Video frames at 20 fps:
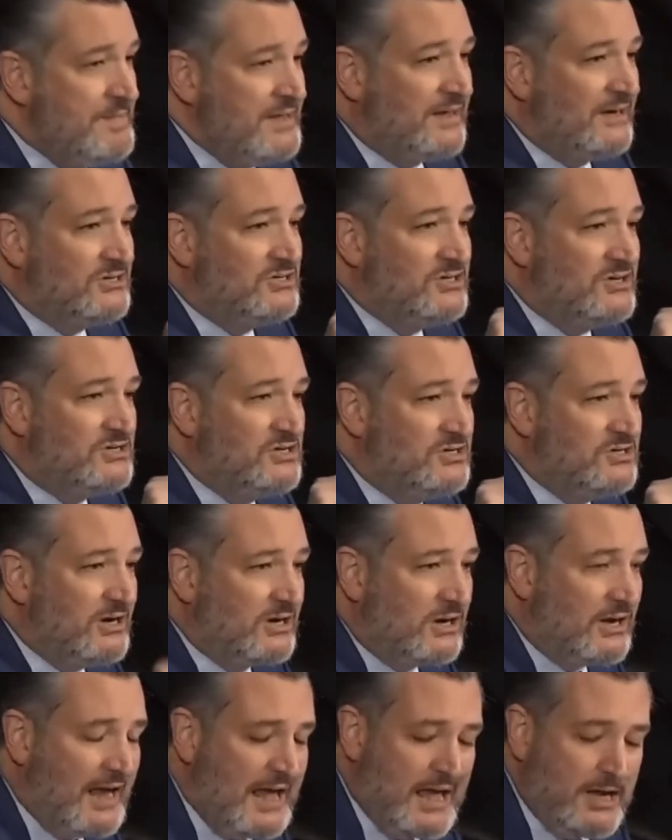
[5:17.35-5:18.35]
because this is a
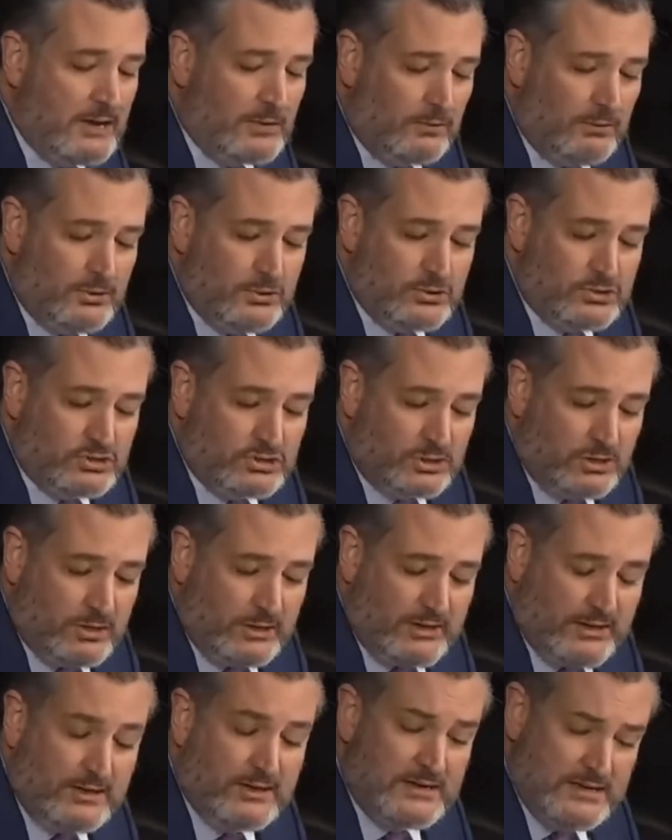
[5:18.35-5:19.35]
kangaroo
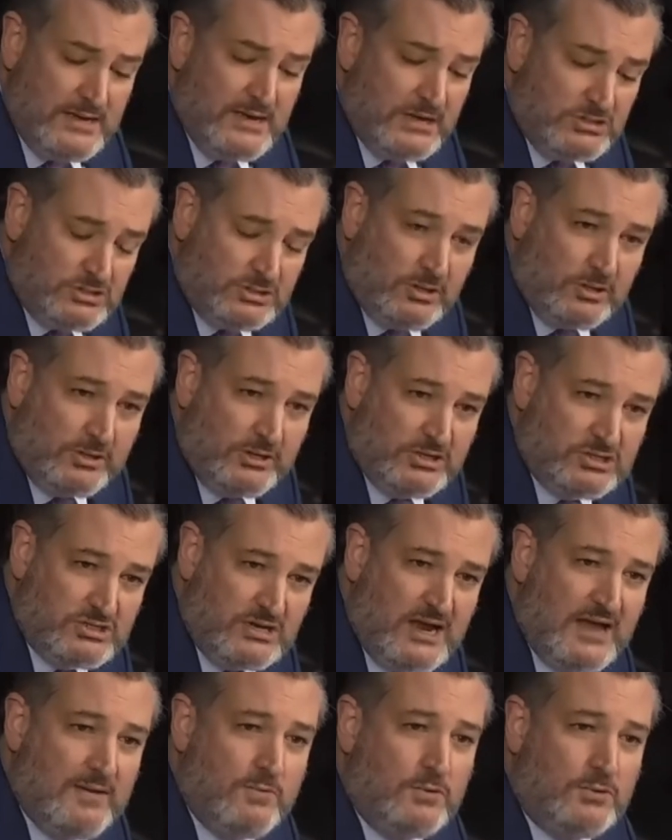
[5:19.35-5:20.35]
circus,
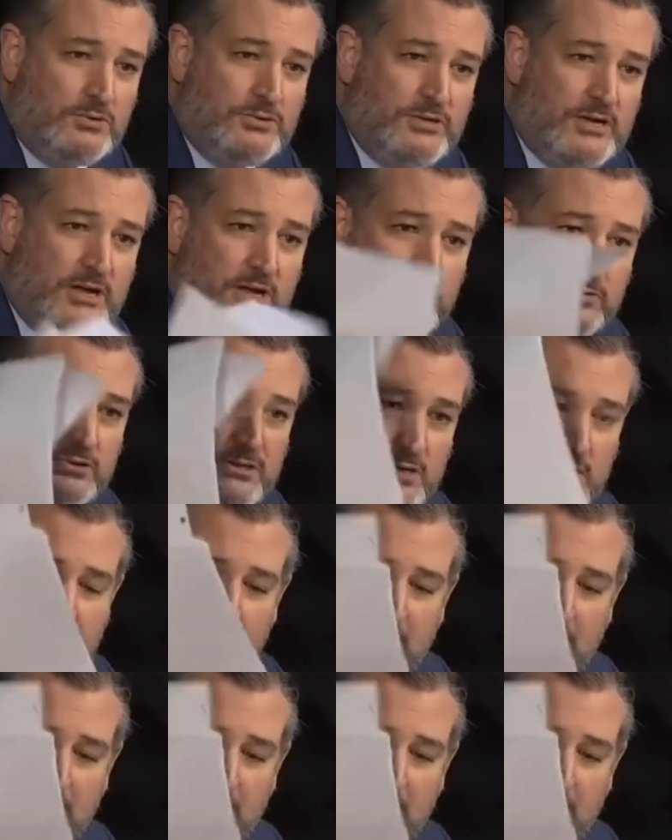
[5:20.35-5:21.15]
and I will note